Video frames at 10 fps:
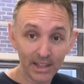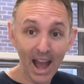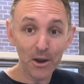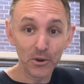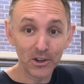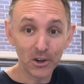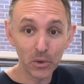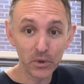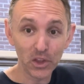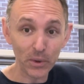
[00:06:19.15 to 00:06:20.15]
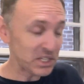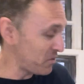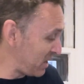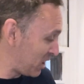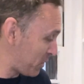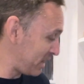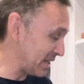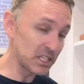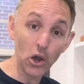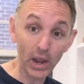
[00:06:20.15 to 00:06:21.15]
Now, on with the rest of the
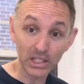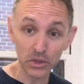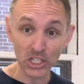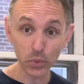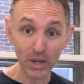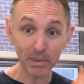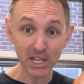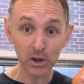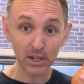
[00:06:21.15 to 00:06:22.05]
ingredients. I'll get to the sweet potato